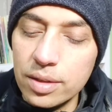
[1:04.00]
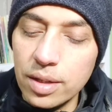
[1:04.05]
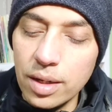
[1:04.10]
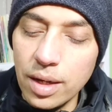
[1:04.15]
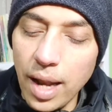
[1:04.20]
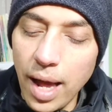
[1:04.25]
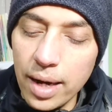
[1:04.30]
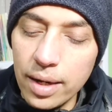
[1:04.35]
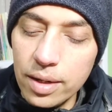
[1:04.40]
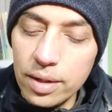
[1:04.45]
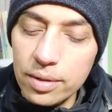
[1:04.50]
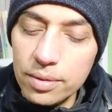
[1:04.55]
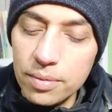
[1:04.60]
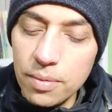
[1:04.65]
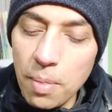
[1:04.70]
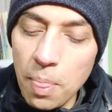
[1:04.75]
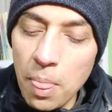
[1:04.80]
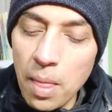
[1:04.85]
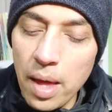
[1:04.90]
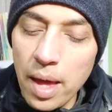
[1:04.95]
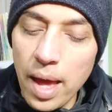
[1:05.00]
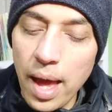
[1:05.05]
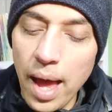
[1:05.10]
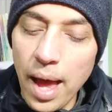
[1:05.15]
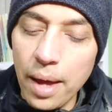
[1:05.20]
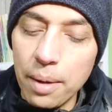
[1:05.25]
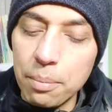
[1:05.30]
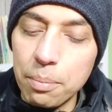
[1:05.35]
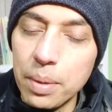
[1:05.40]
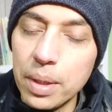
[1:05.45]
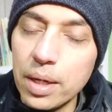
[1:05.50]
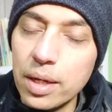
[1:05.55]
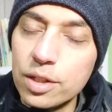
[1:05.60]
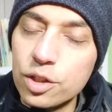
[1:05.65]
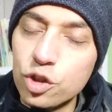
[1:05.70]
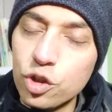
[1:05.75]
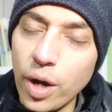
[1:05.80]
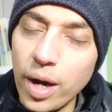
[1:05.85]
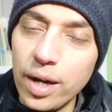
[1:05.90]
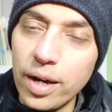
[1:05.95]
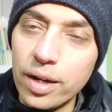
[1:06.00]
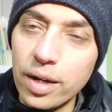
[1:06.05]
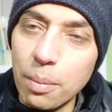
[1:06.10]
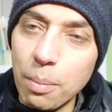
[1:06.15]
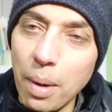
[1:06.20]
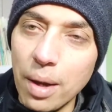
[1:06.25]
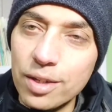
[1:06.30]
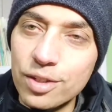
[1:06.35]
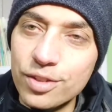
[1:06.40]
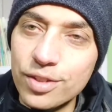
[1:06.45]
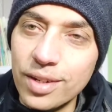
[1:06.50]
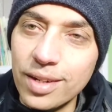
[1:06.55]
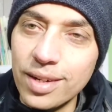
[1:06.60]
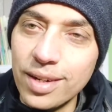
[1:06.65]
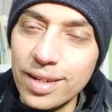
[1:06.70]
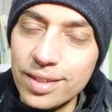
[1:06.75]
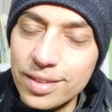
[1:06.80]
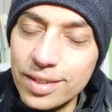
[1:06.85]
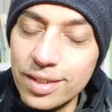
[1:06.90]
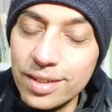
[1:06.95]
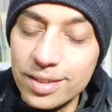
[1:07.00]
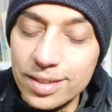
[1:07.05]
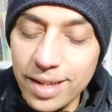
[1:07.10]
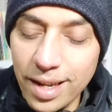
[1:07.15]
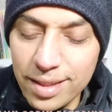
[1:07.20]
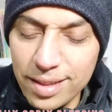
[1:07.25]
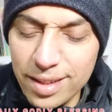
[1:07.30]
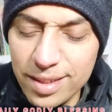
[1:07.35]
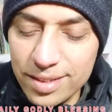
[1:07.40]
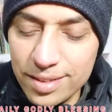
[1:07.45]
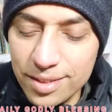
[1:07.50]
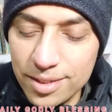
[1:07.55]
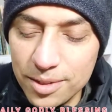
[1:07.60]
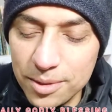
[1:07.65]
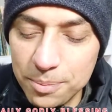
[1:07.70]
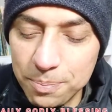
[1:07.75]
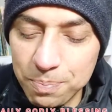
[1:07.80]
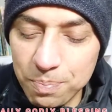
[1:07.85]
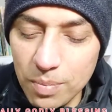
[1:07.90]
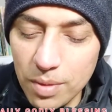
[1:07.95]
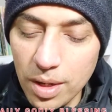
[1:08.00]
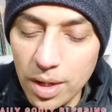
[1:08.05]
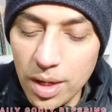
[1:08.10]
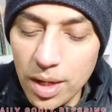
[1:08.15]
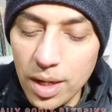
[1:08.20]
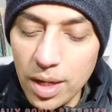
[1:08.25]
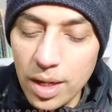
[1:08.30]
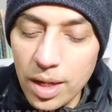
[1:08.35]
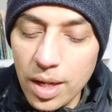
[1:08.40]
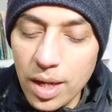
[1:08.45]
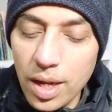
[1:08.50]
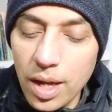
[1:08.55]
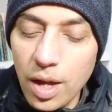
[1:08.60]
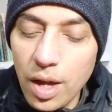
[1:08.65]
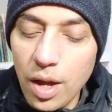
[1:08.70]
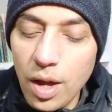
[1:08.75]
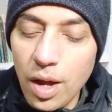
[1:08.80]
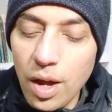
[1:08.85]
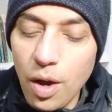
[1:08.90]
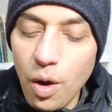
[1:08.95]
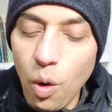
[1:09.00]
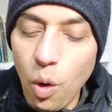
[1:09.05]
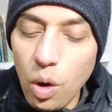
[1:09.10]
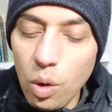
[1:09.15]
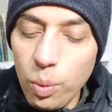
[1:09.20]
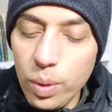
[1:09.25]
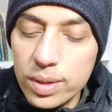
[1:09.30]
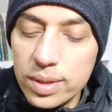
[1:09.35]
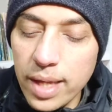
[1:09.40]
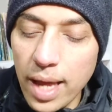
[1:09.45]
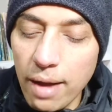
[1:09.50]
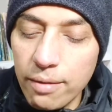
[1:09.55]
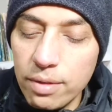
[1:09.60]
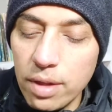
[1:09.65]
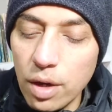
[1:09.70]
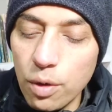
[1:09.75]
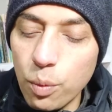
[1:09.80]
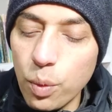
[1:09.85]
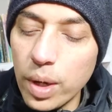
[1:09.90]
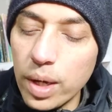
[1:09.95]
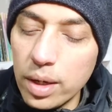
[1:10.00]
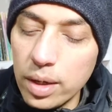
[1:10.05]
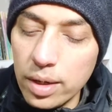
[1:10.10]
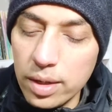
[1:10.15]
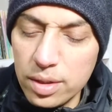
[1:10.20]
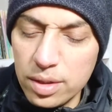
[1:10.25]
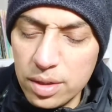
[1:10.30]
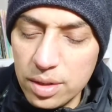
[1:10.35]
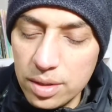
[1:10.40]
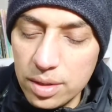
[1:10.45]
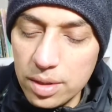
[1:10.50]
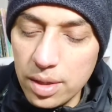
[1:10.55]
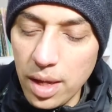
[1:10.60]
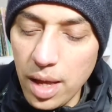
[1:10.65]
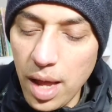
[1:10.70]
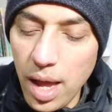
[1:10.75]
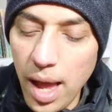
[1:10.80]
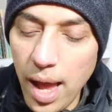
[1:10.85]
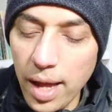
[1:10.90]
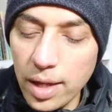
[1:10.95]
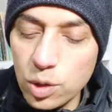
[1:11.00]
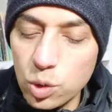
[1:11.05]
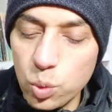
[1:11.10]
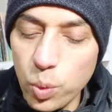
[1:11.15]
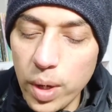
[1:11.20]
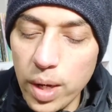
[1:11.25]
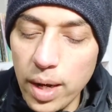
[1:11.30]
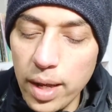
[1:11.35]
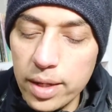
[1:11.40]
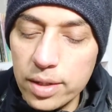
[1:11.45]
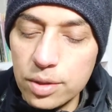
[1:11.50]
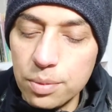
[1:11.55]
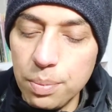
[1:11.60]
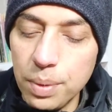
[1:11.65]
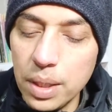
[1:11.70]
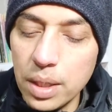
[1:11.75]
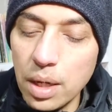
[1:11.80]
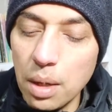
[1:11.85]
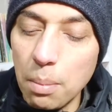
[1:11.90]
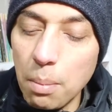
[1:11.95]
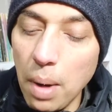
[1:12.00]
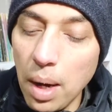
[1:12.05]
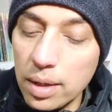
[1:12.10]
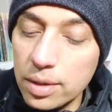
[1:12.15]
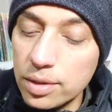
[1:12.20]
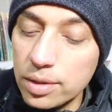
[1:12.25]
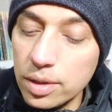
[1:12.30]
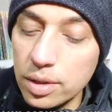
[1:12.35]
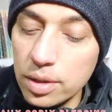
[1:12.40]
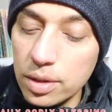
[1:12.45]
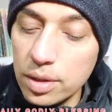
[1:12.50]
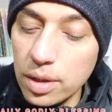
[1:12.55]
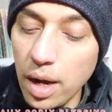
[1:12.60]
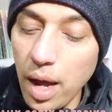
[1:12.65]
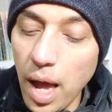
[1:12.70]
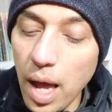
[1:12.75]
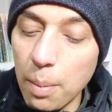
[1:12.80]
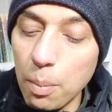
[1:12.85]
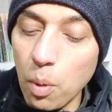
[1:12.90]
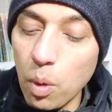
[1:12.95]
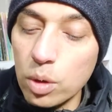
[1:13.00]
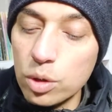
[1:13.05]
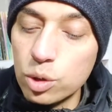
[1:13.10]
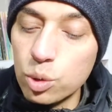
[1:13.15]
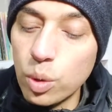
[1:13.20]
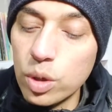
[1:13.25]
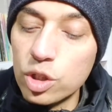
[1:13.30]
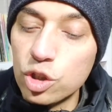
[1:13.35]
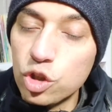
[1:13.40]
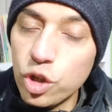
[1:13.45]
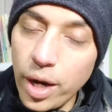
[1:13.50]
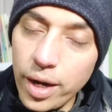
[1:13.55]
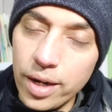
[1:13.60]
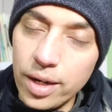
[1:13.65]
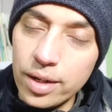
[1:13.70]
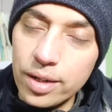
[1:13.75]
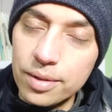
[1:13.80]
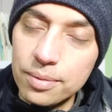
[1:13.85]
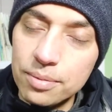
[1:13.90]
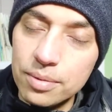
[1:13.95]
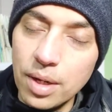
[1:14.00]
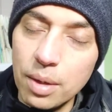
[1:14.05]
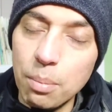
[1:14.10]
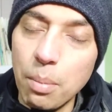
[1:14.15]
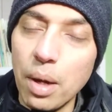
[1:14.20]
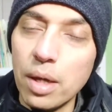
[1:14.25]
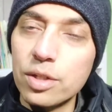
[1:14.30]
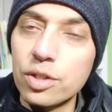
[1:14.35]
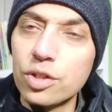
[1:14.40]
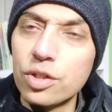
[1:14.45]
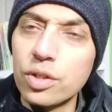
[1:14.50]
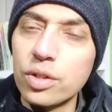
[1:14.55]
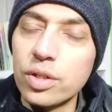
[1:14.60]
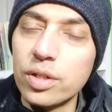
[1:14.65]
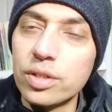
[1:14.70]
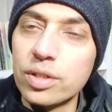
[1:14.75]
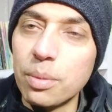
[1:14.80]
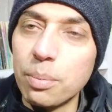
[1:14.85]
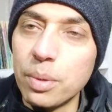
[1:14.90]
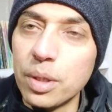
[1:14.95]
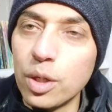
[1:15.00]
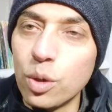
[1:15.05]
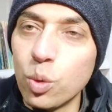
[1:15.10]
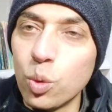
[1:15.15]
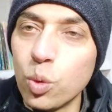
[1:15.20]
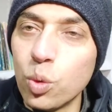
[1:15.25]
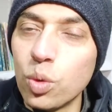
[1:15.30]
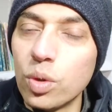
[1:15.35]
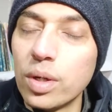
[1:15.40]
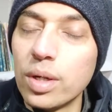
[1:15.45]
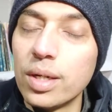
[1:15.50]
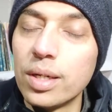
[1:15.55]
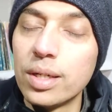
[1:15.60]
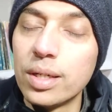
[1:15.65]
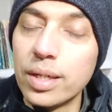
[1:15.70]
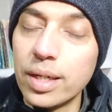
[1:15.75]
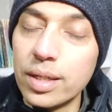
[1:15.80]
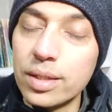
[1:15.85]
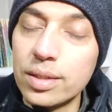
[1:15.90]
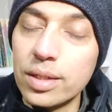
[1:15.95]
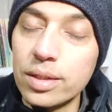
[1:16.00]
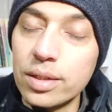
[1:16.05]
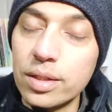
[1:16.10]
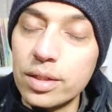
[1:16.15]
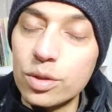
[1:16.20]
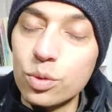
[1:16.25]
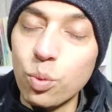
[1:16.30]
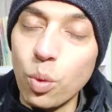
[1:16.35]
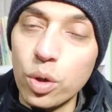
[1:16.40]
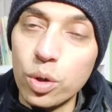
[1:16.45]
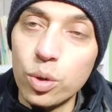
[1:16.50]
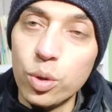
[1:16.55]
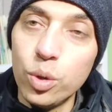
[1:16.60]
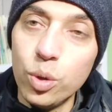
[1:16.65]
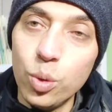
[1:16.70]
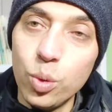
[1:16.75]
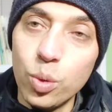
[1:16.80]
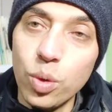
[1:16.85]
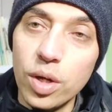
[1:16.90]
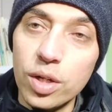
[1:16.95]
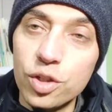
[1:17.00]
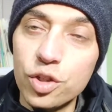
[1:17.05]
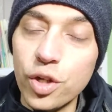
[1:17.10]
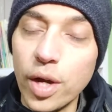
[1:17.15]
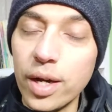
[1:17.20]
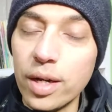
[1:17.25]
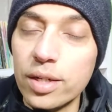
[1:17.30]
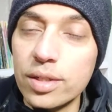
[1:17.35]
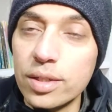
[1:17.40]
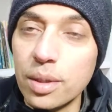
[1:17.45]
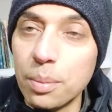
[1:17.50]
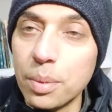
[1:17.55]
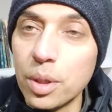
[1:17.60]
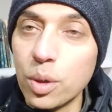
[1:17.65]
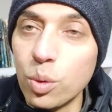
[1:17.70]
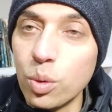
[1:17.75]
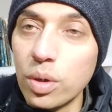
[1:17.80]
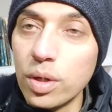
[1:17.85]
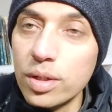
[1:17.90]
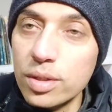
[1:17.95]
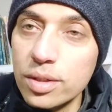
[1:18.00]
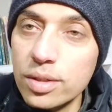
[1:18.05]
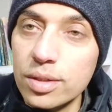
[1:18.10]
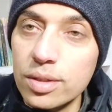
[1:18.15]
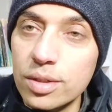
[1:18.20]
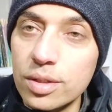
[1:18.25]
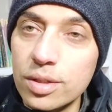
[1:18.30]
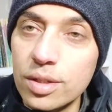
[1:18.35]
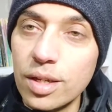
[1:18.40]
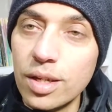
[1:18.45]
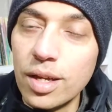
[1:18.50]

the ladder and being a child and a master let's understand this always have the awareness as well as being a master i am also a child a master is somebody who tells others what to do a child is somebody who listens